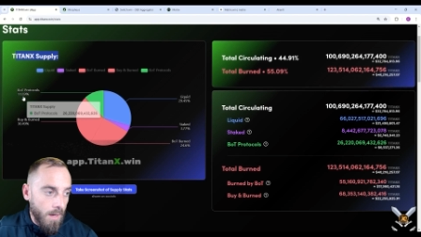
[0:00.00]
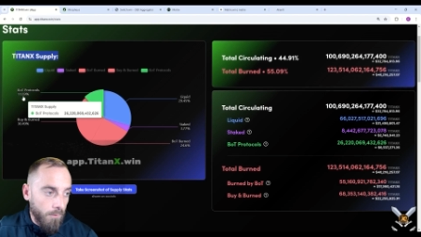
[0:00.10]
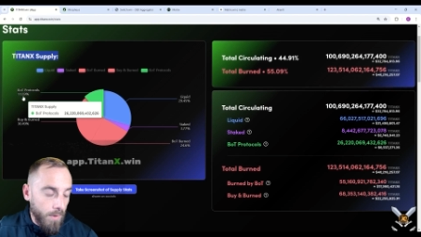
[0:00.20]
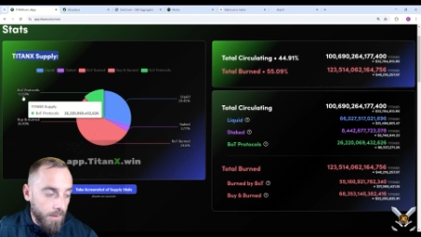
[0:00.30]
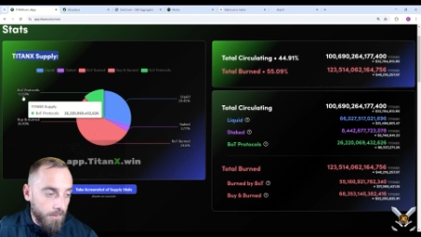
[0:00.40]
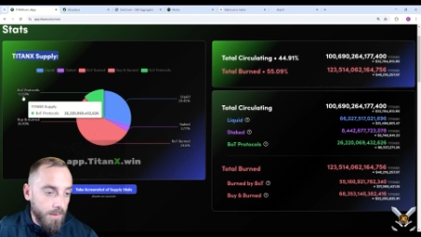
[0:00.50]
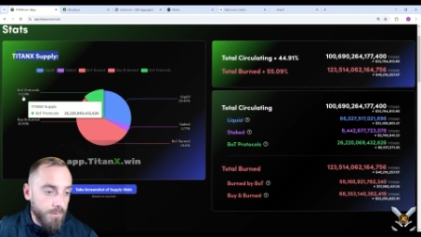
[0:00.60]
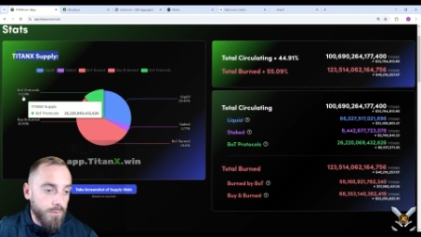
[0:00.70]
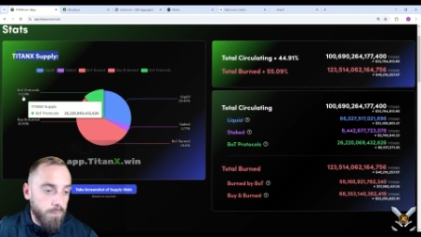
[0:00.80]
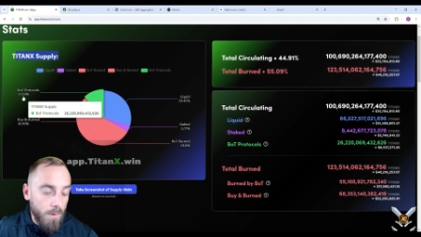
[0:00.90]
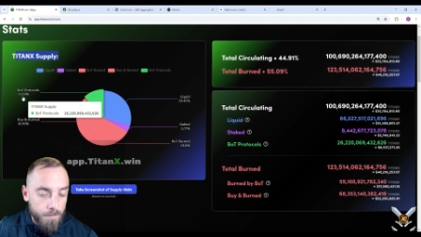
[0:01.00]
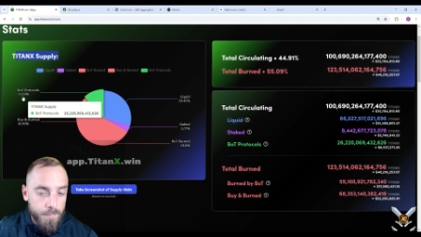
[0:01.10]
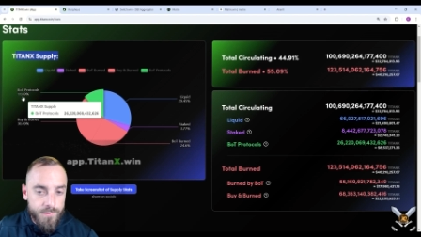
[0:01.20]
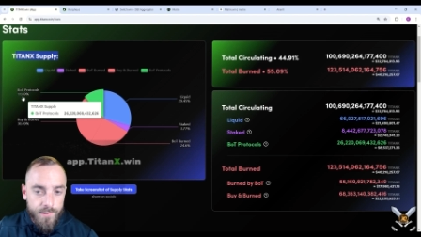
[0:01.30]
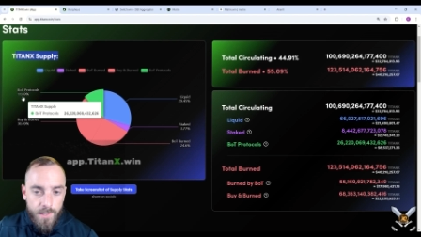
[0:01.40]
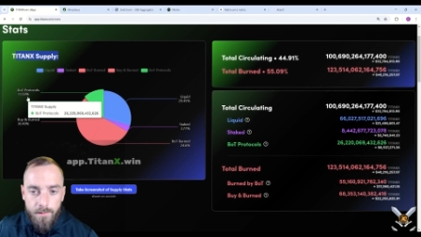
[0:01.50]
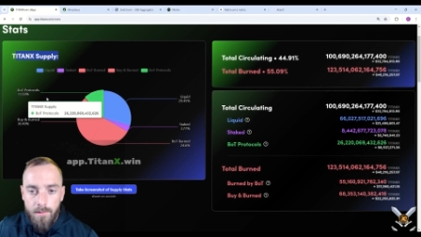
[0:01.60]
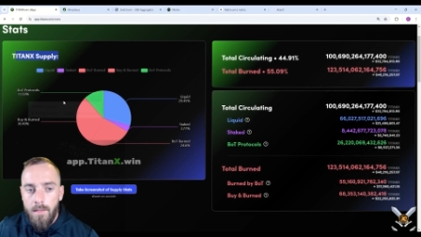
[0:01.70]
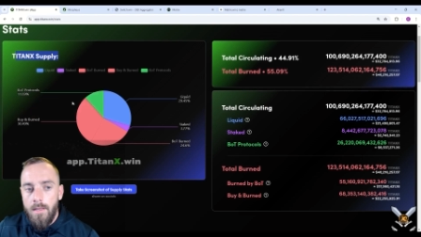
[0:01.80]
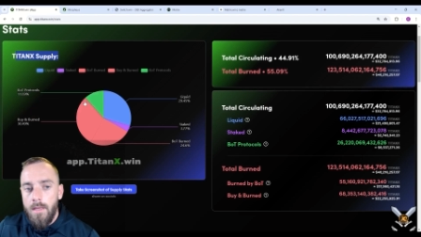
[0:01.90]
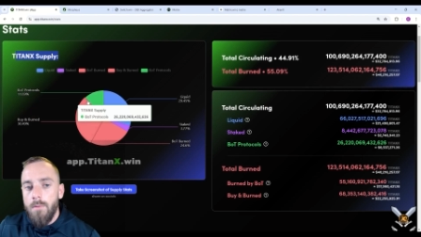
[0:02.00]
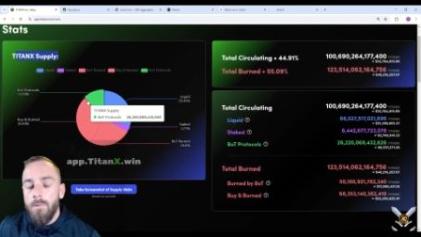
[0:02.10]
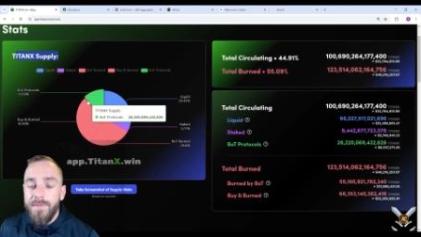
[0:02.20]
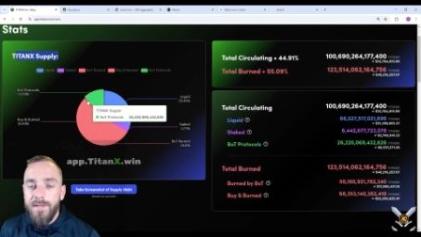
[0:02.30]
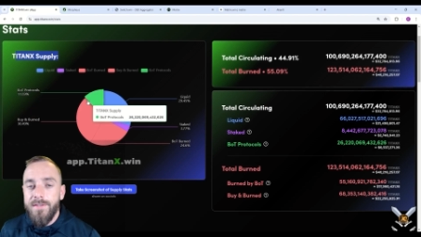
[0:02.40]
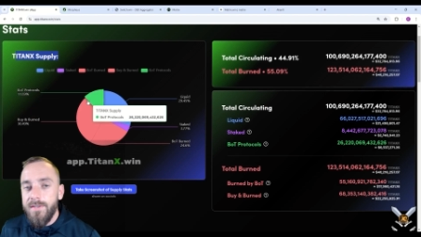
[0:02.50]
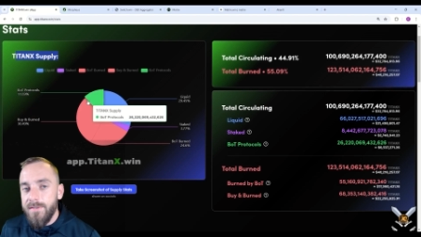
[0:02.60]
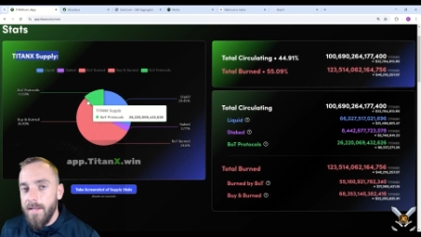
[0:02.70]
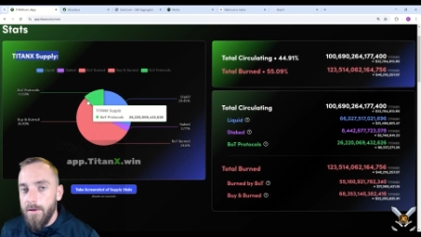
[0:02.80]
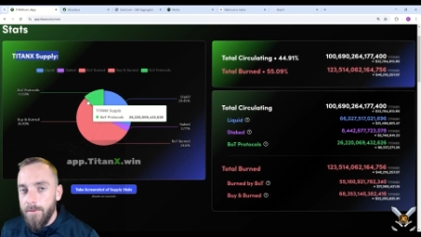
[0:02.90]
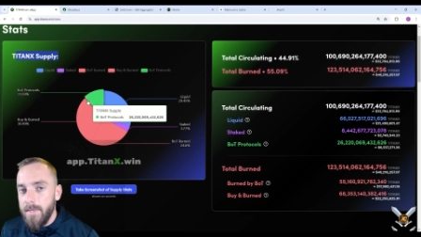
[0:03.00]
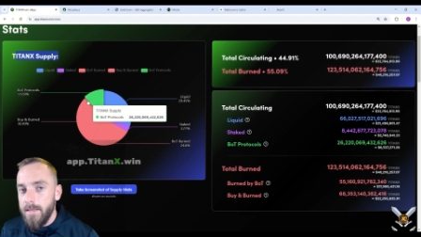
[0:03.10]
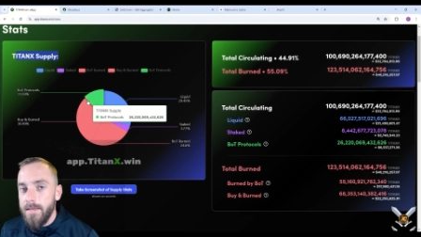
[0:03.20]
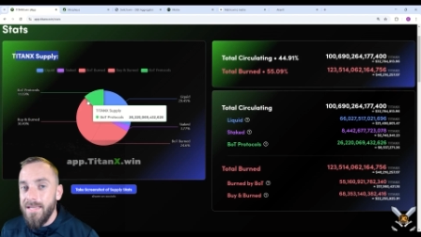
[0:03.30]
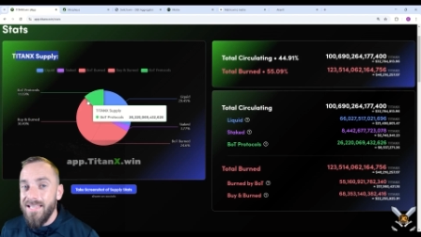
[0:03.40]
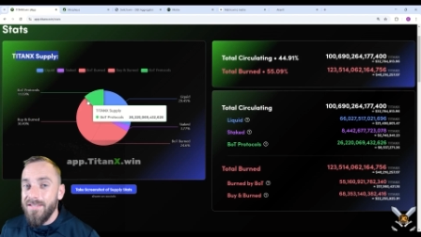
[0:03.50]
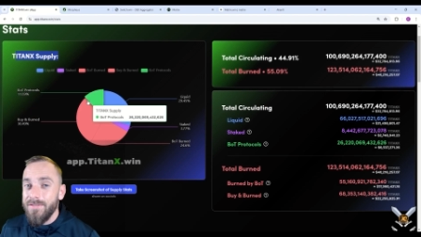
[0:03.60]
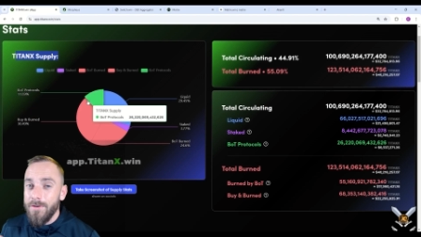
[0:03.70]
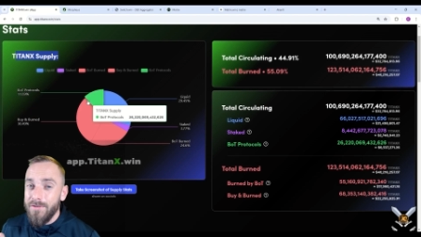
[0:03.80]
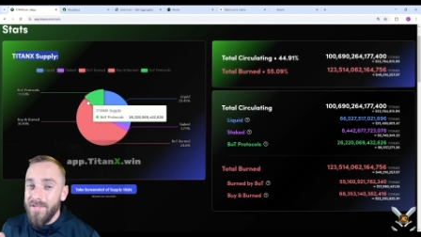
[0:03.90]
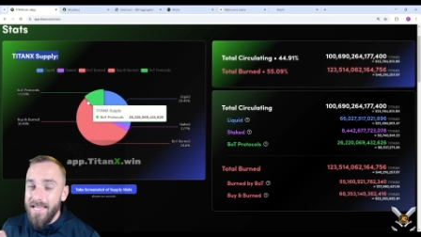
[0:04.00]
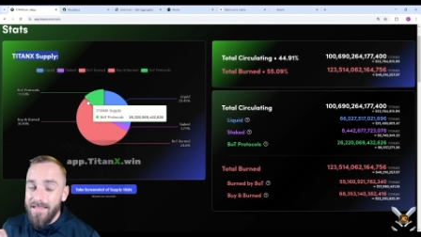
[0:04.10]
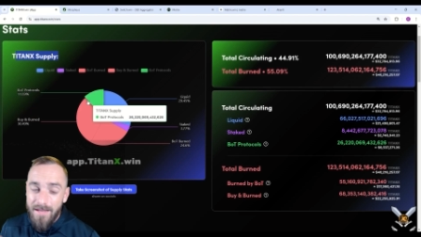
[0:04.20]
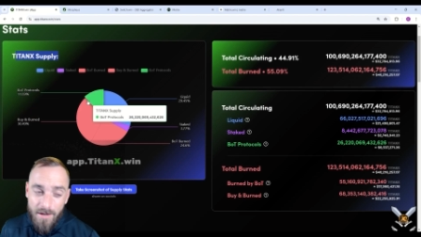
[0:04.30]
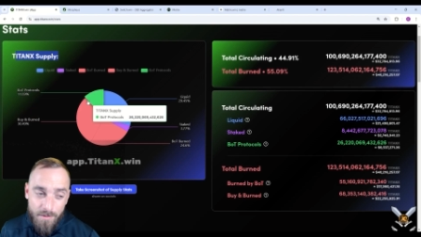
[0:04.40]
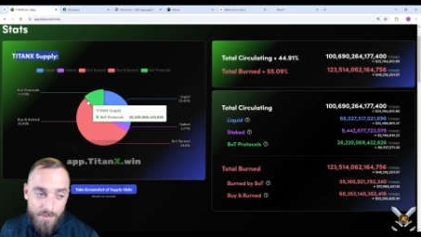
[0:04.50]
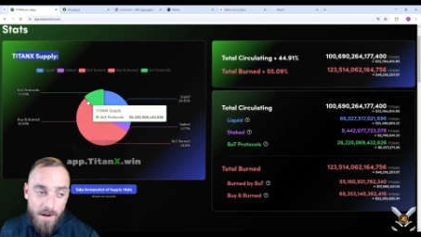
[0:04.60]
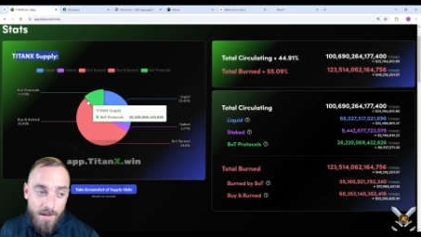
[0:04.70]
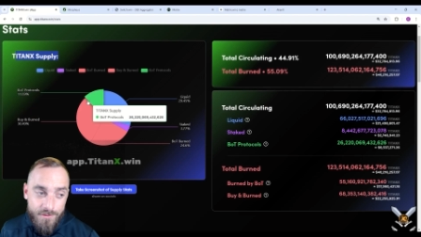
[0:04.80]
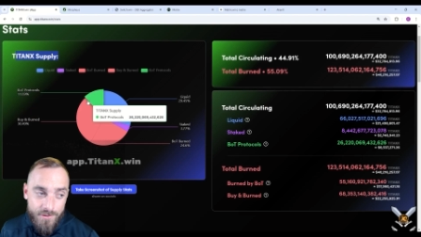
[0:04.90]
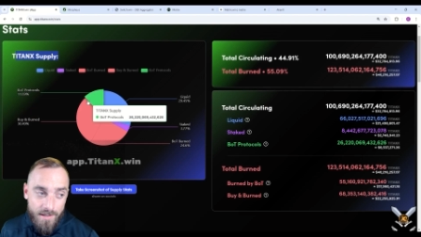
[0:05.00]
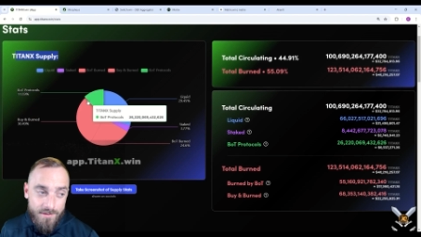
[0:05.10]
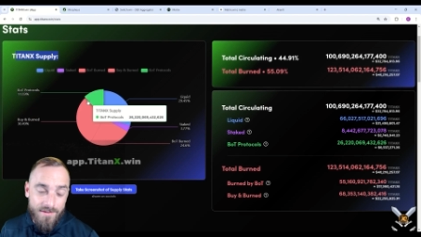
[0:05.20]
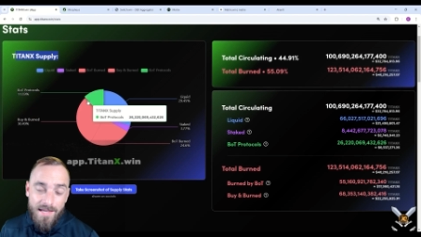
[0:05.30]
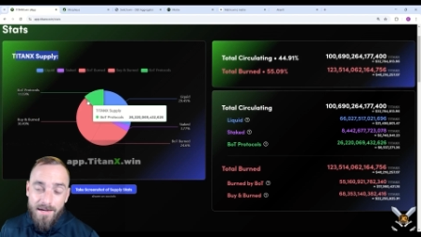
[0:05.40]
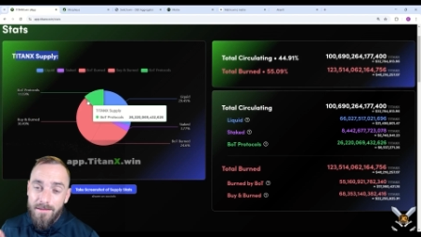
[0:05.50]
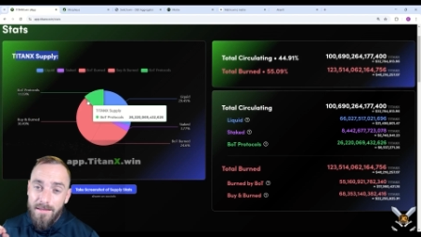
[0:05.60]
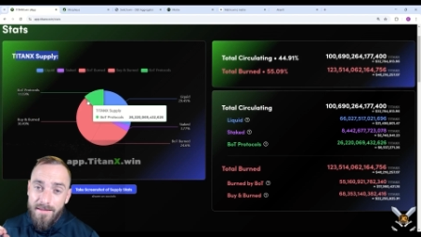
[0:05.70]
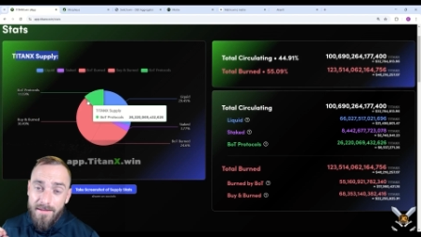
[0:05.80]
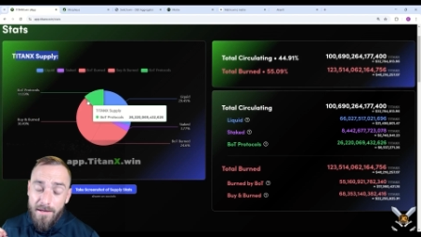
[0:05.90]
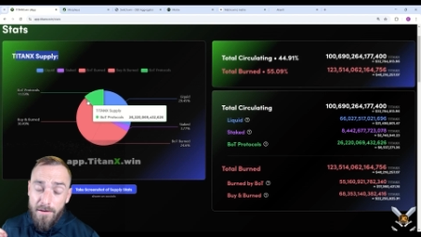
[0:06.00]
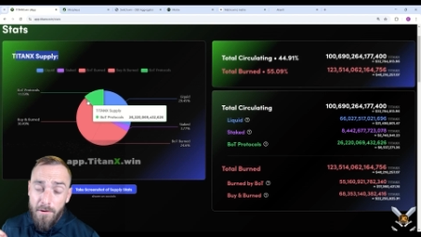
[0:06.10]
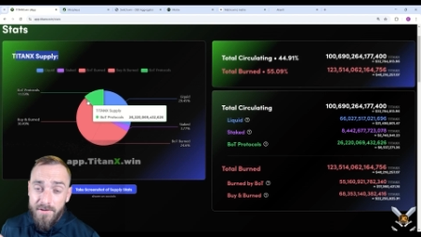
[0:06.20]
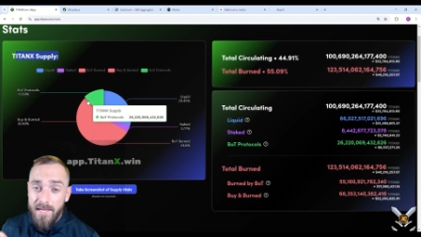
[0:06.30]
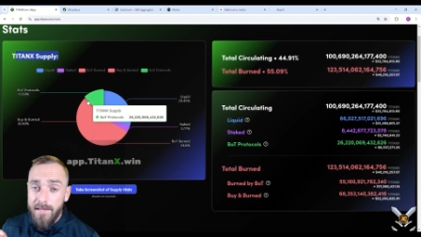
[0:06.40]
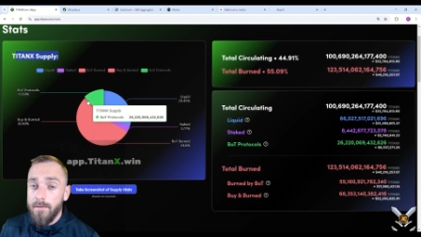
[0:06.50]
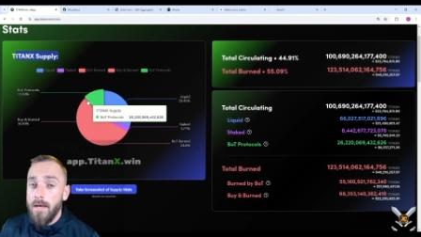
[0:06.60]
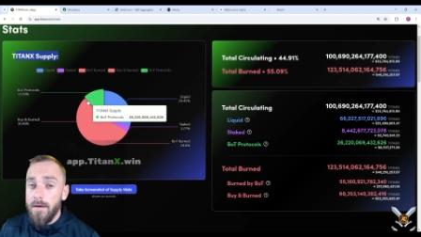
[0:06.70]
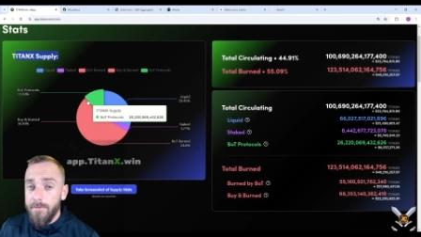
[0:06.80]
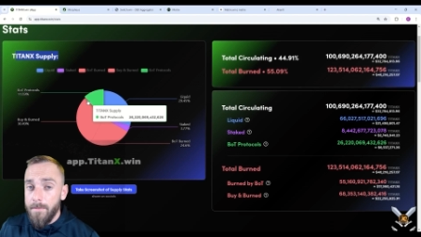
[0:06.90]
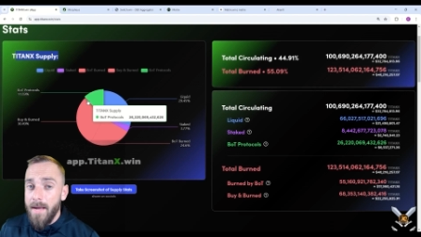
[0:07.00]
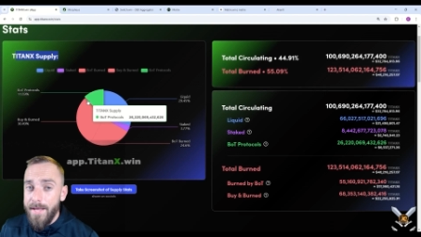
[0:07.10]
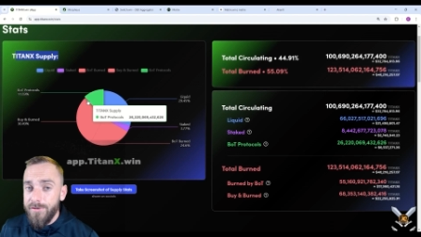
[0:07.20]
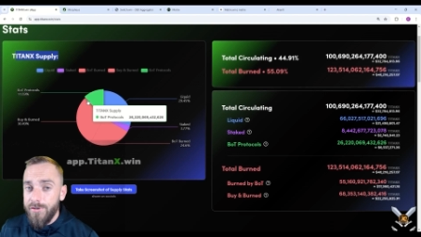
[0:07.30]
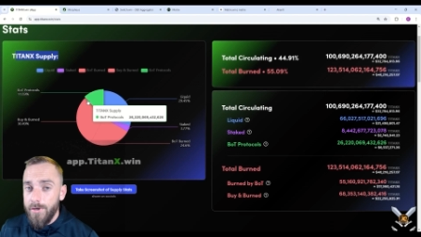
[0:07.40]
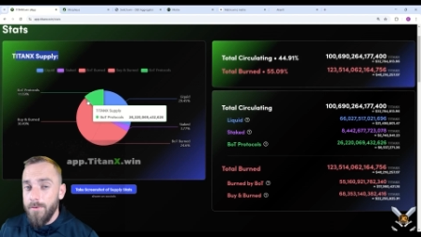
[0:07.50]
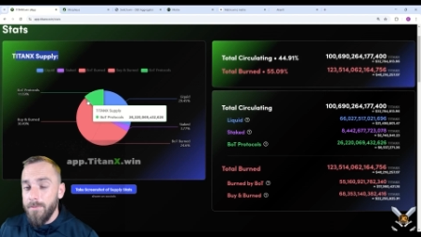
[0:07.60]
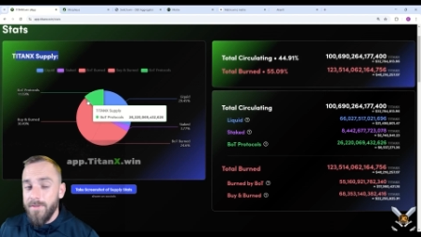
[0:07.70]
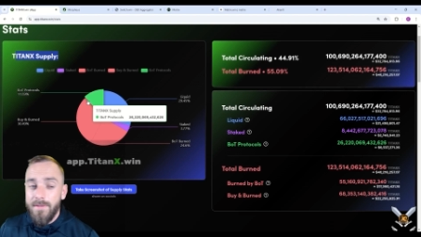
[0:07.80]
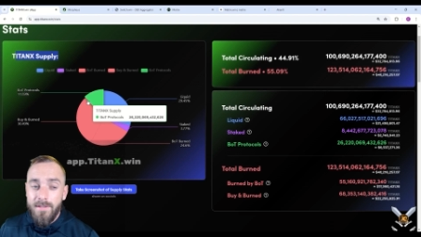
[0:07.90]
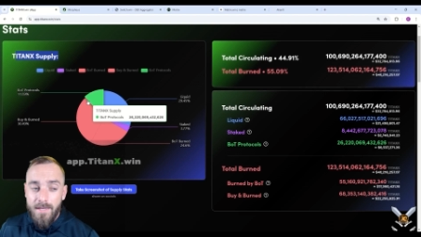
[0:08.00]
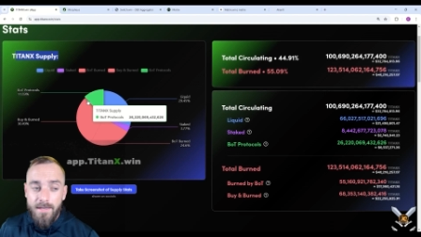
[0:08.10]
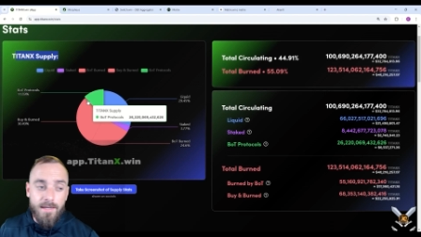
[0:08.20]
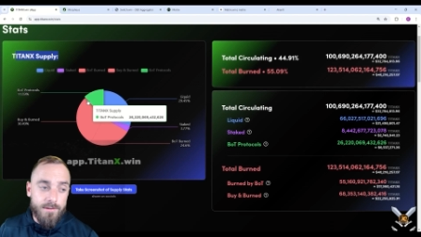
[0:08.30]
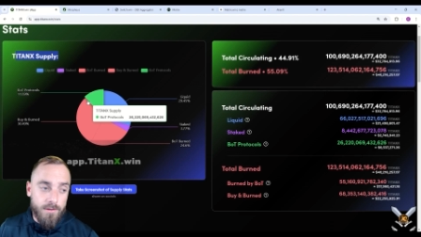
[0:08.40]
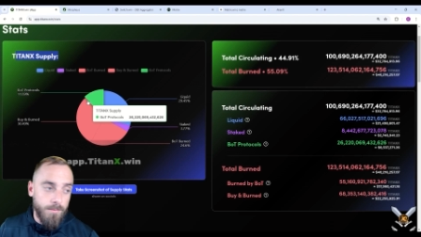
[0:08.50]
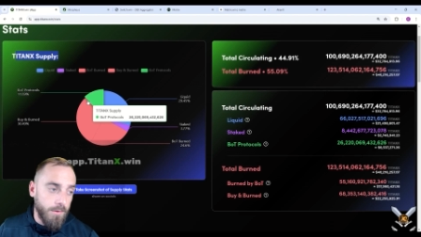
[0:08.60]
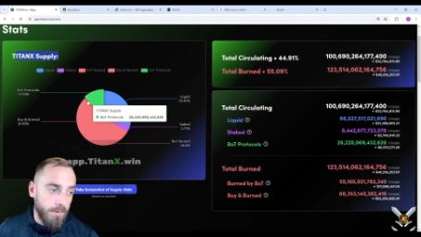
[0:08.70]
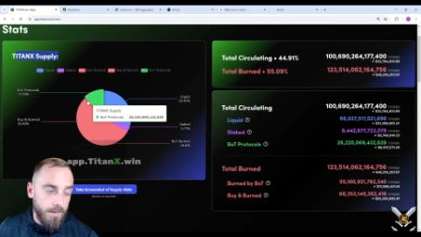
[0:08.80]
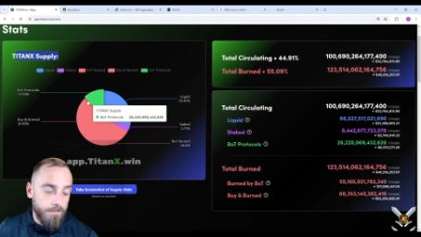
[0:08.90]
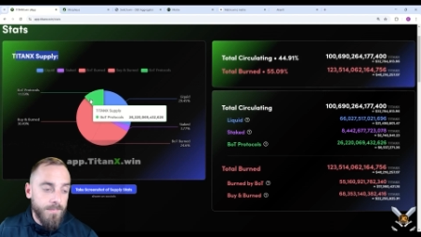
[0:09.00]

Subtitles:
Right around 12%. What this is telling me is there's a lot of projects that are taking a lot of the mind share within the TitanX community.